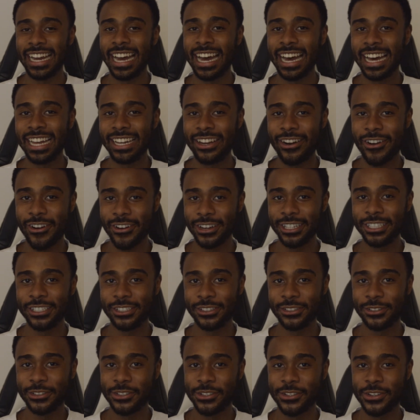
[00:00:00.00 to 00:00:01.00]
and I
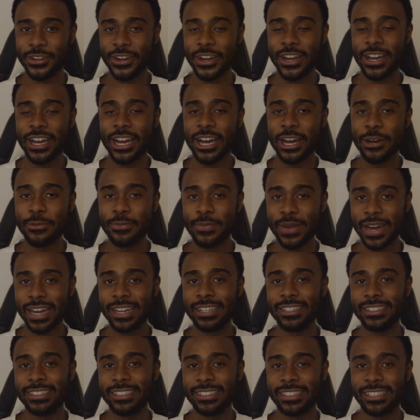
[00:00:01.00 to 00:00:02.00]
saw a
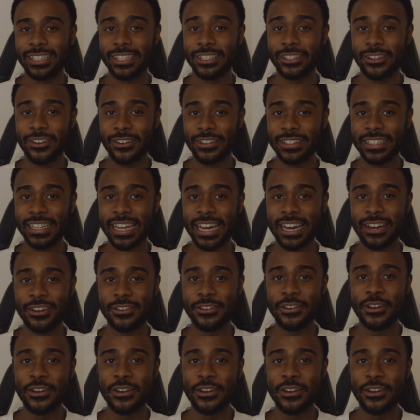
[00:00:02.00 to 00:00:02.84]
balance that had gone down